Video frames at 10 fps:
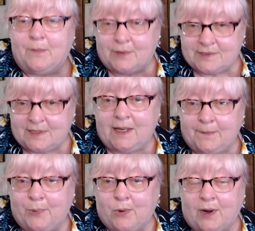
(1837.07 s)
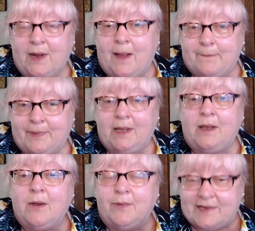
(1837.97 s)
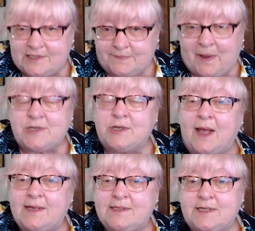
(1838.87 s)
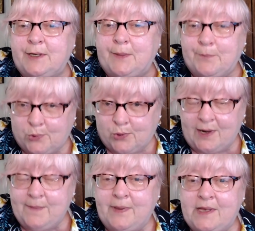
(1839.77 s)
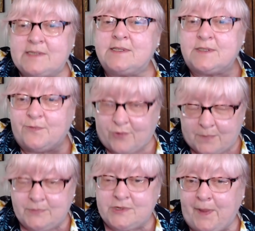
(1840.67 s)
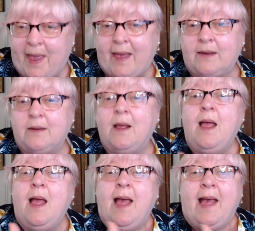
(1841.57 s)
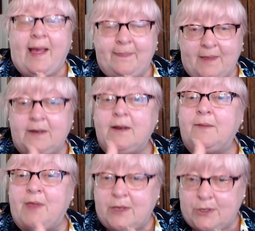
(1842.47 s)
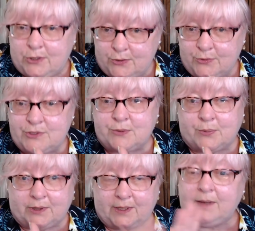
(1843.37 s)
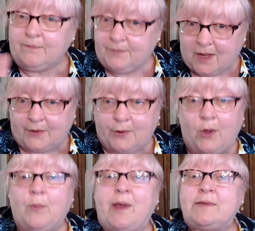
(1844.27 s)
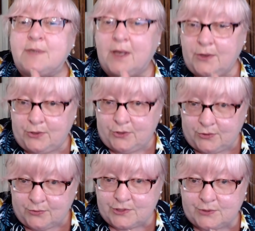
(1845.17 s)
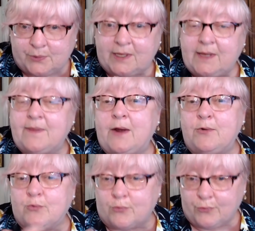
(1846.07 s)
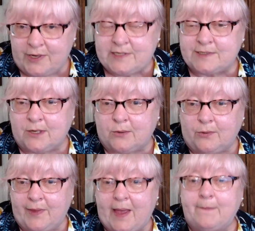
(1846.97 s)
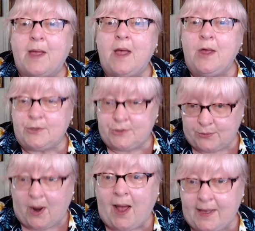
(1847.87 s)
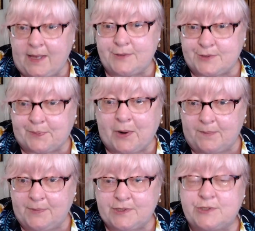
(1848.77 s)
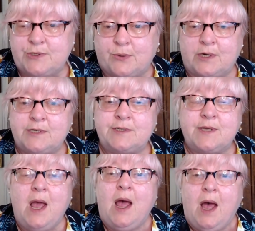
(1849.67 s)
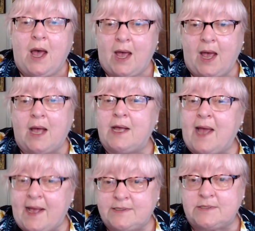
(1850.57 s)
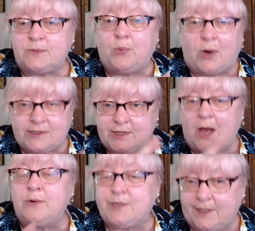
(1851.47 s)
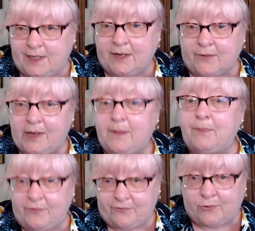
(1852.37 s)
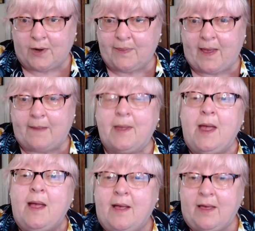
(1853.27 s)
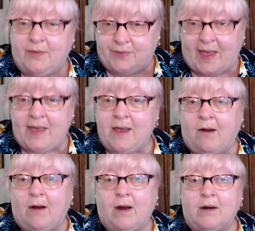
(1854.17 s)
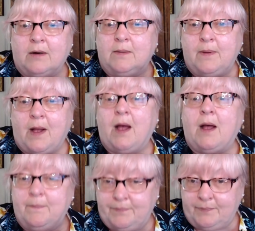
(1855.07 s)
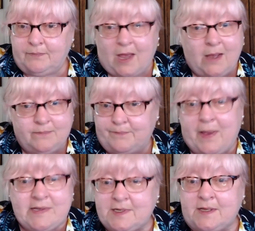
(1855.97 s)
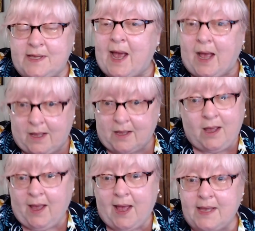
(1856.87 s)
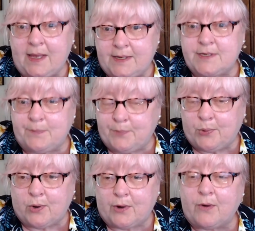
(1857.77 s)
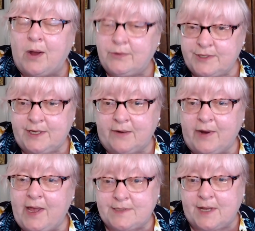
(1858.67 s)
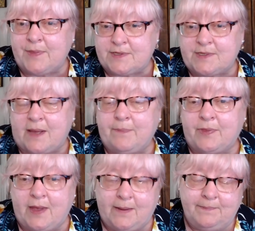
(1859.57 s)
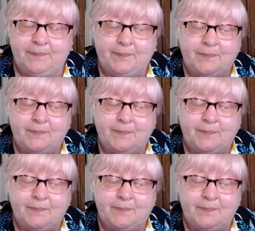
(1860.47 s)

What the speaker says: was an import company. They specialized in importing pieces from Japan, and then they usually, not always, usually then resold them to high-end department stores, as was Otagiri before them. They are basically a high-end importer. Otagiri had done the same thing.